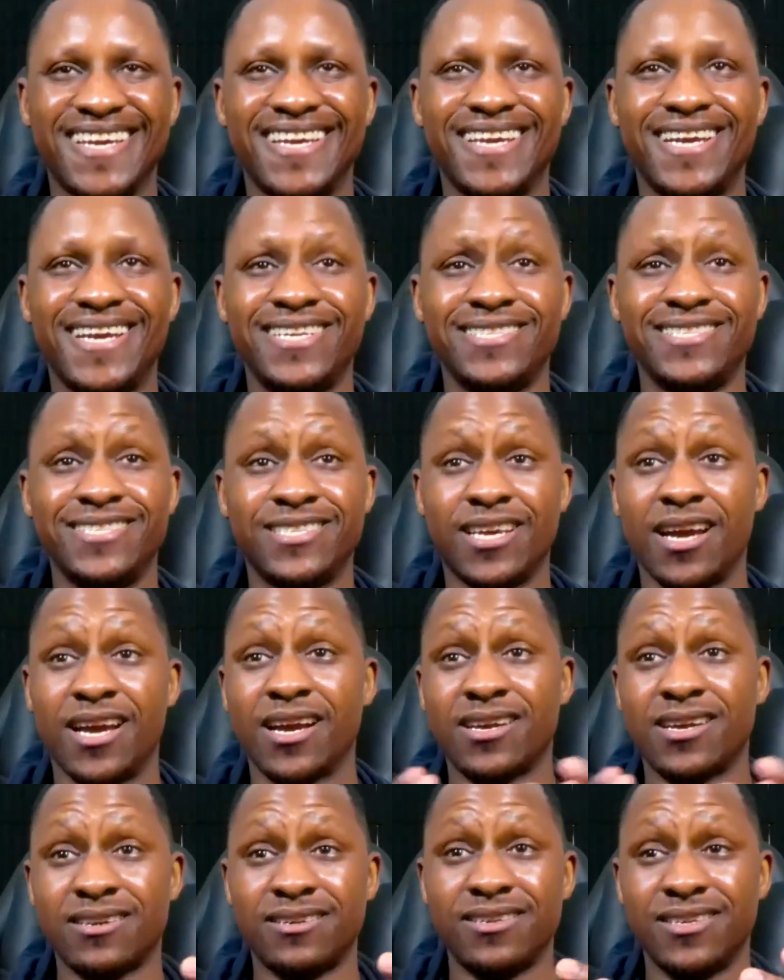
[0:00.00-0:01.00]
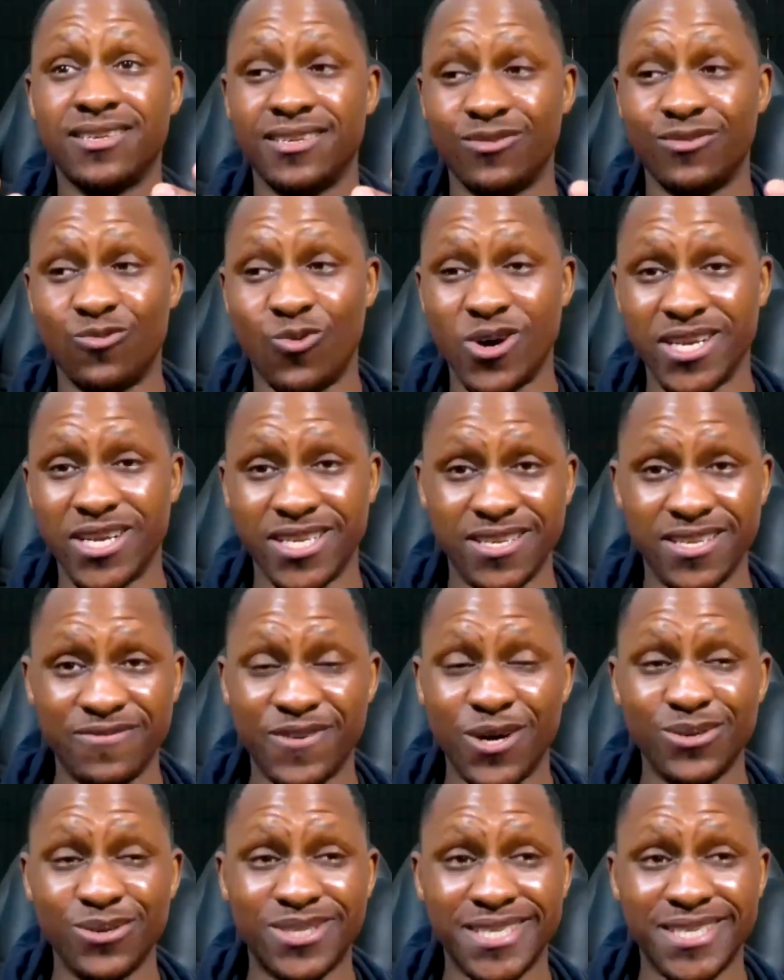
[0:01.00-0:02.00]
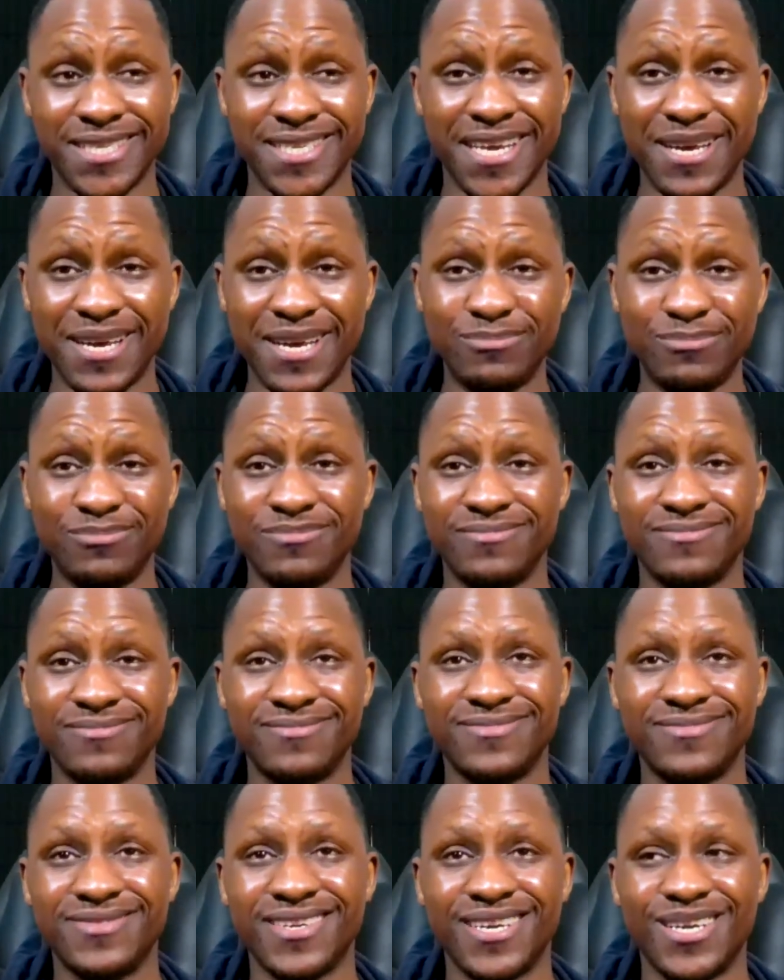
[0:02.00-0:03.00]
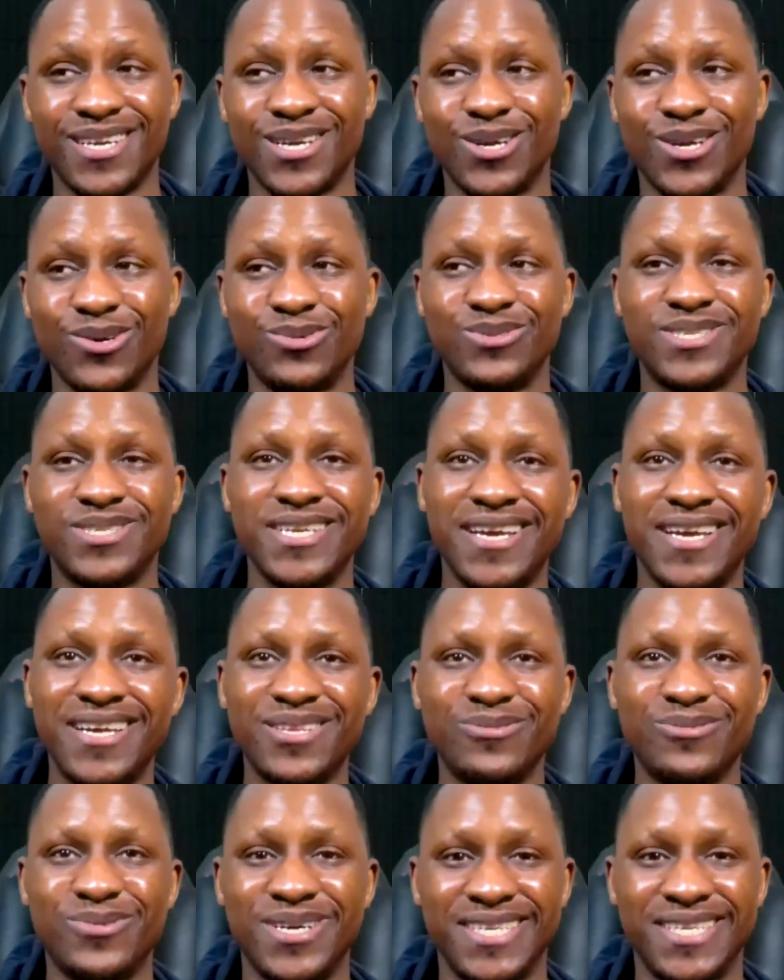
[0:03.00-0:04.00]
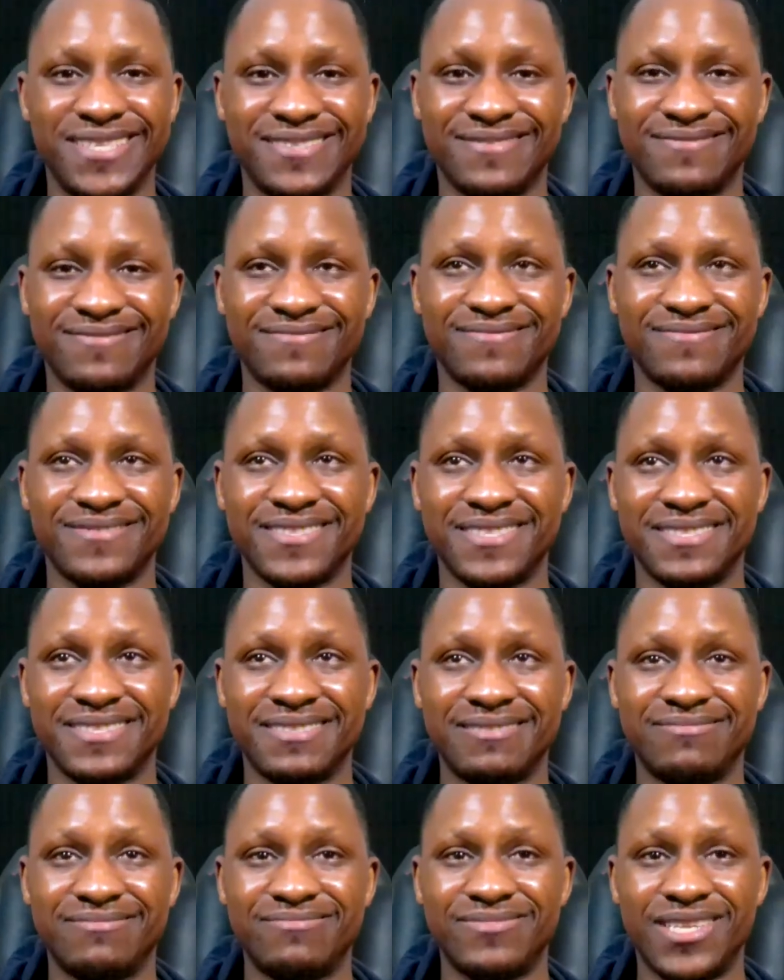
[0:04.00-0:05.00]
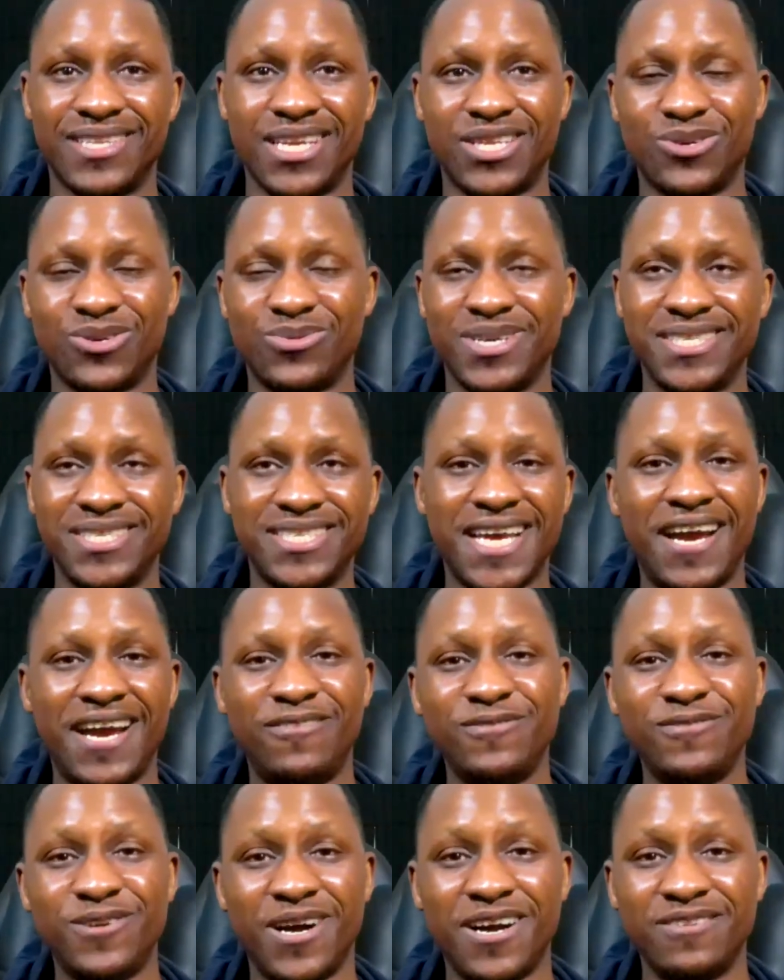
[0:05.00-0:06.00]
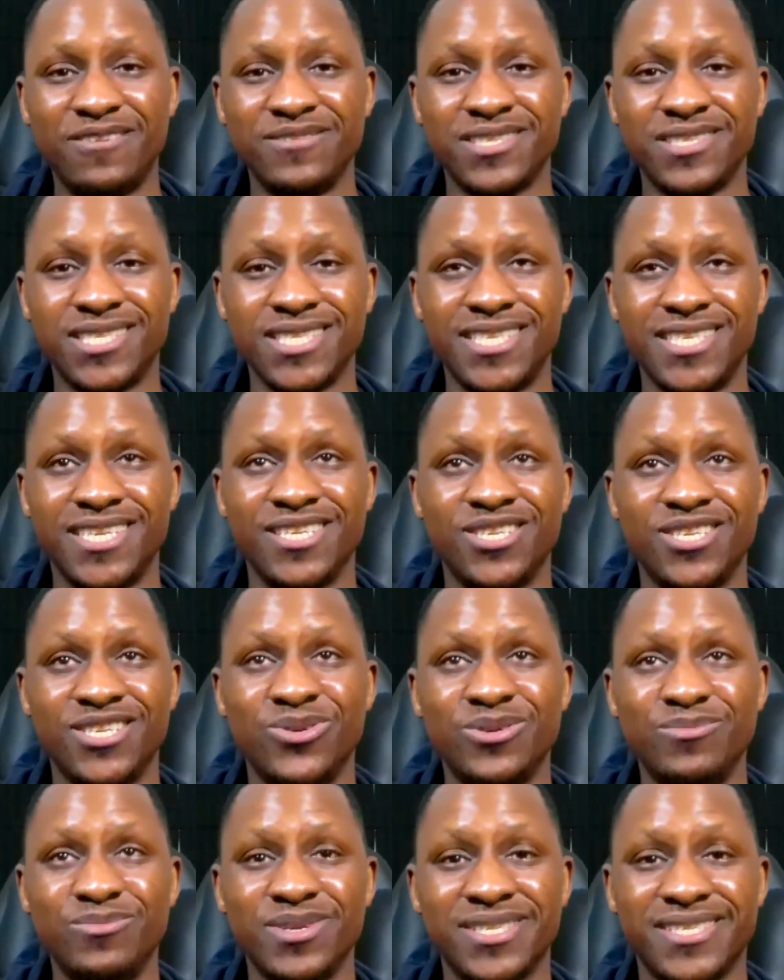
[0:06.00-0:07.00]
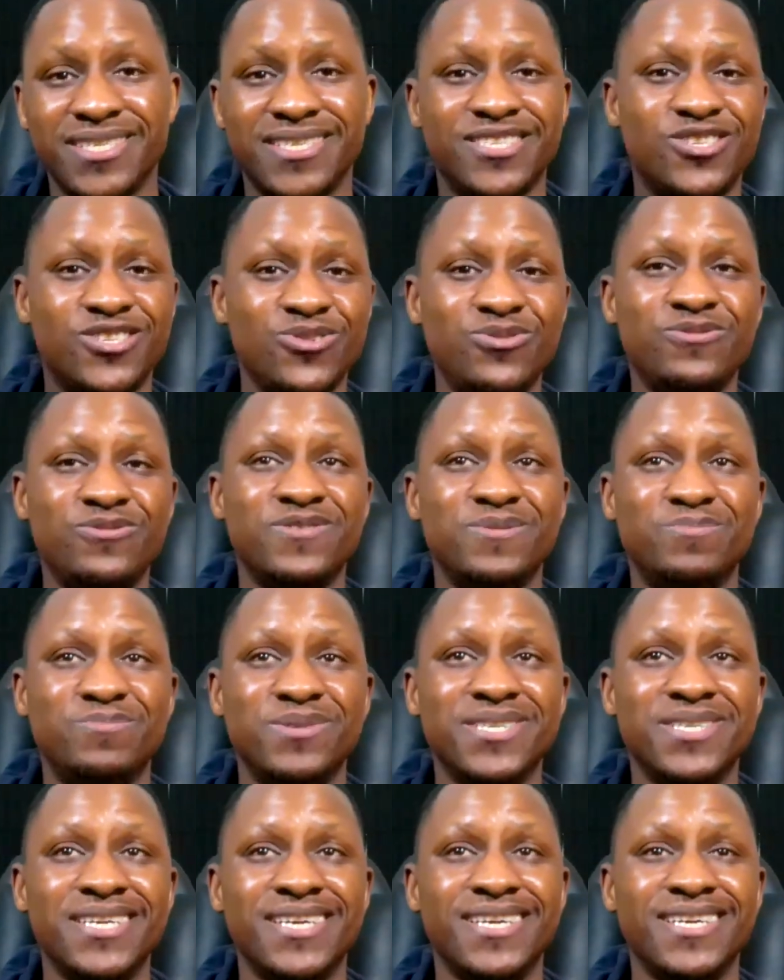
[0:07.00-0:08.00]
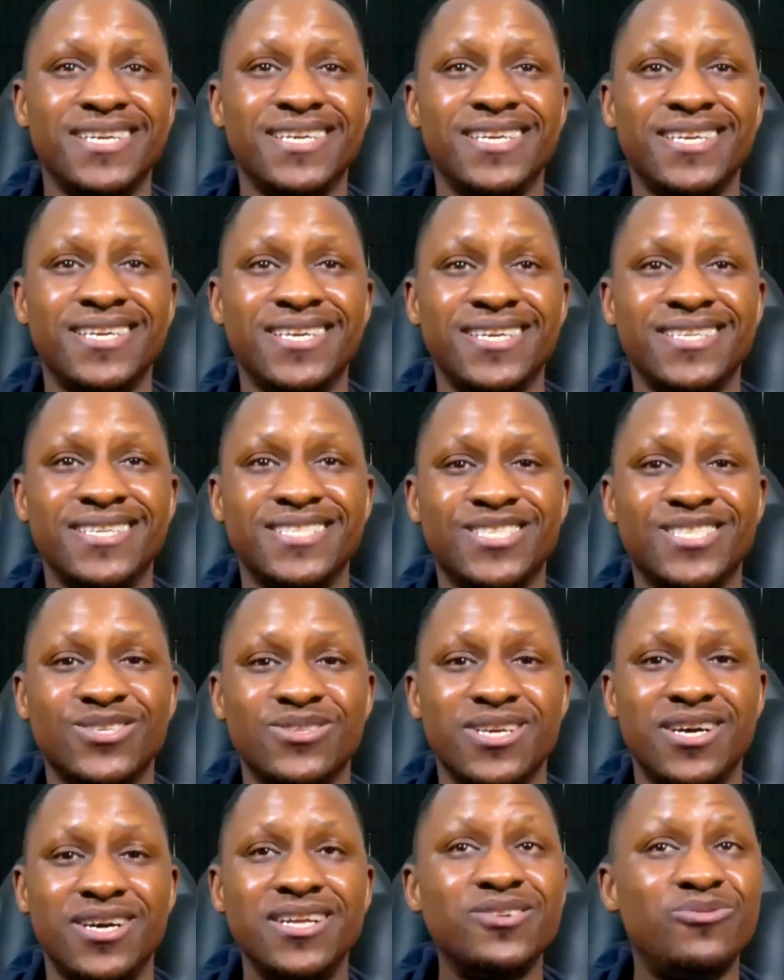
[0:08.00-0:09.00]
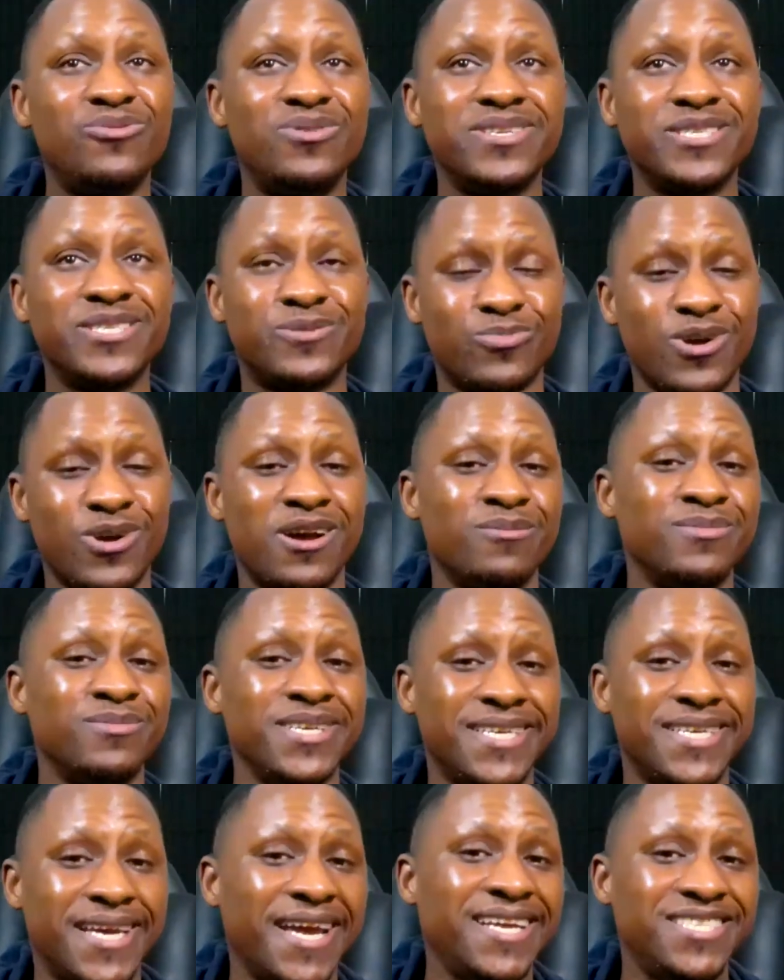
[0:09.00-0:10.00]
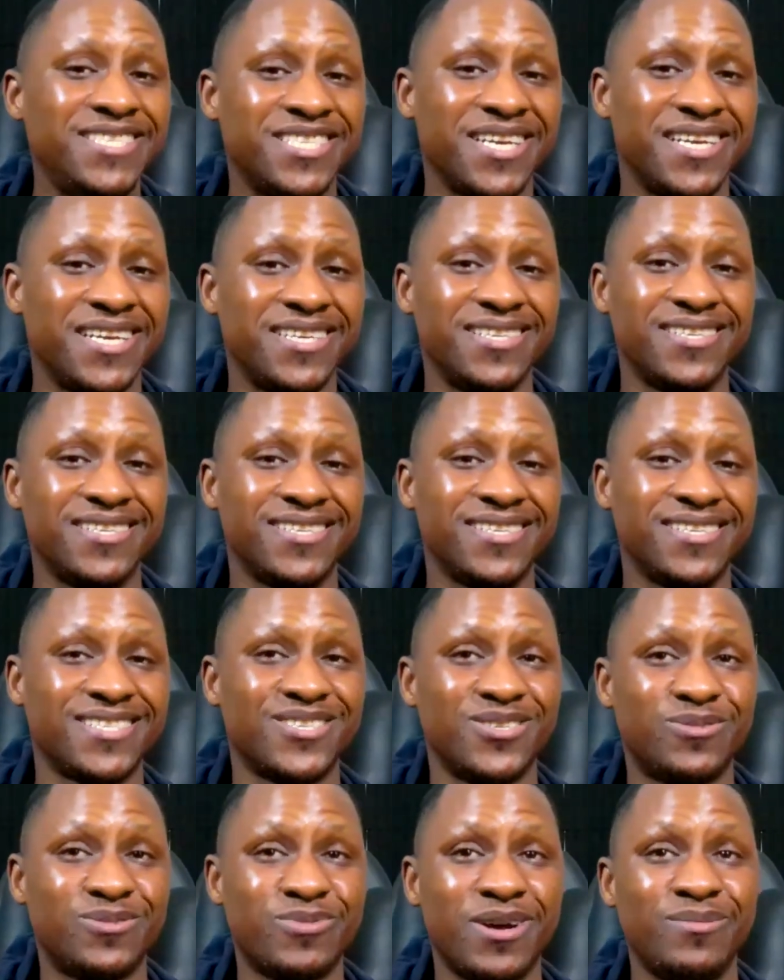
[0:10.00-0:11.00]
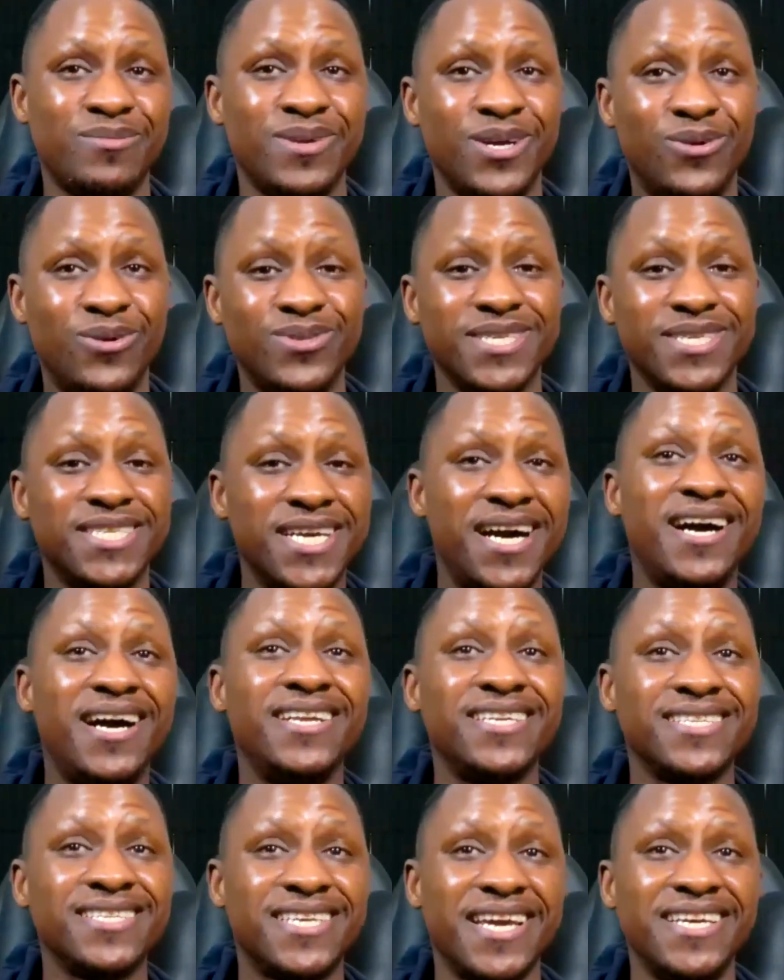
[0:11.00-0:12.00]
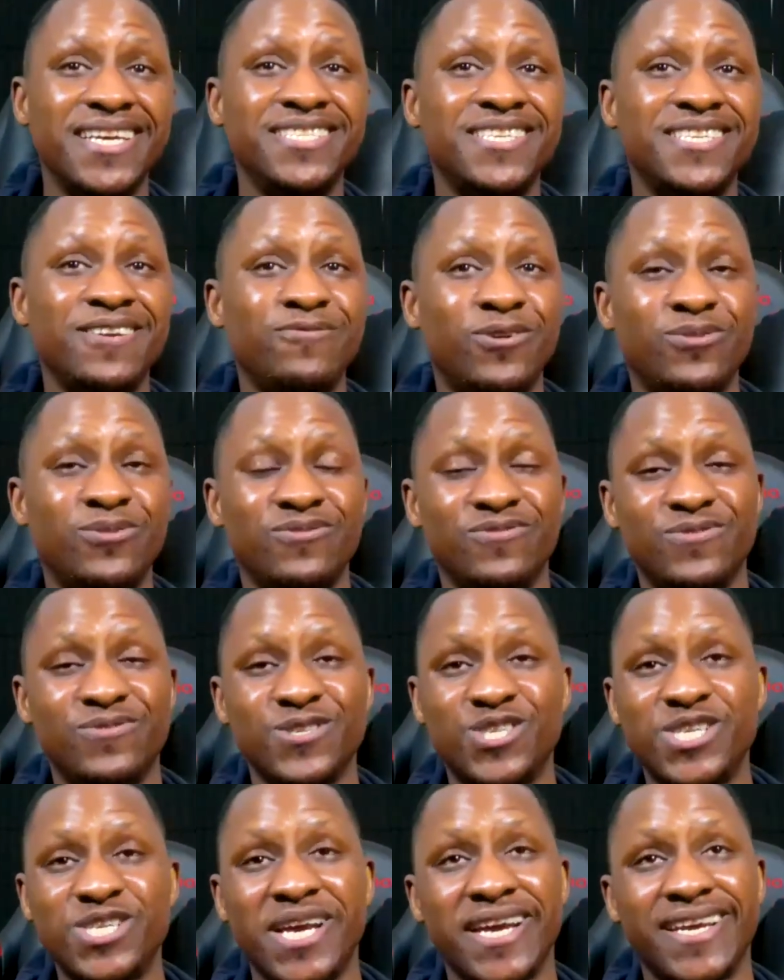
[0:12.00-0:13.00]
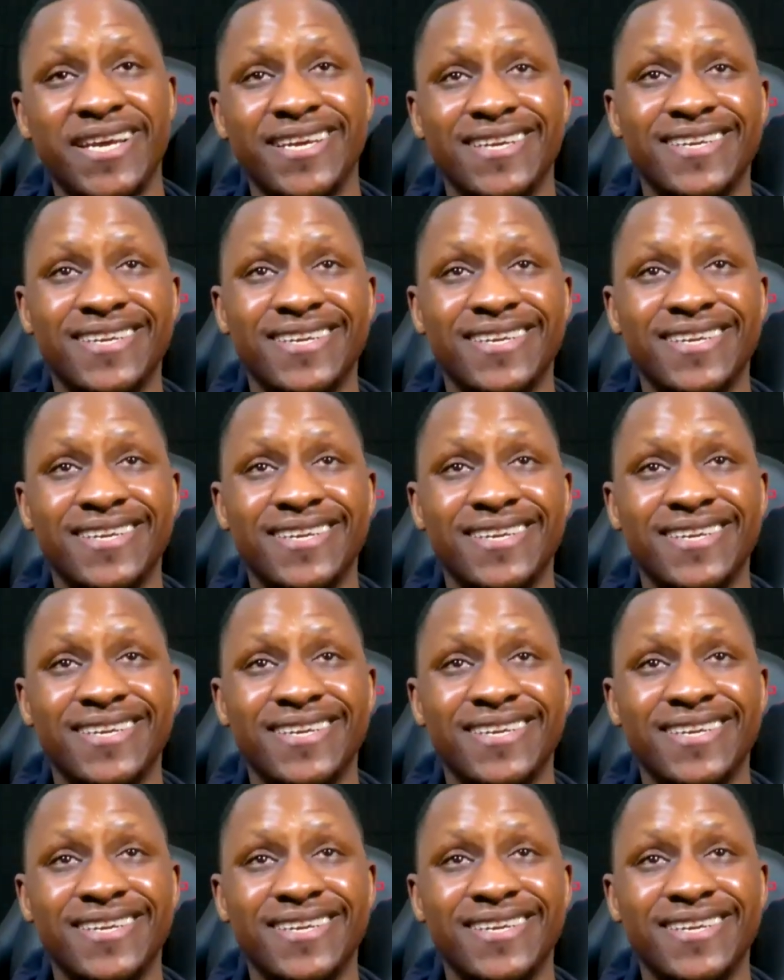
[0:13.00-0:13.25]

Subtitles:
And he's like, one of the votes is him. Who's the other one? The twins obviously didn't do it because there's 2 of them. So the other one is probably KJ. So it's probably only Khan and KJ voting for Shay.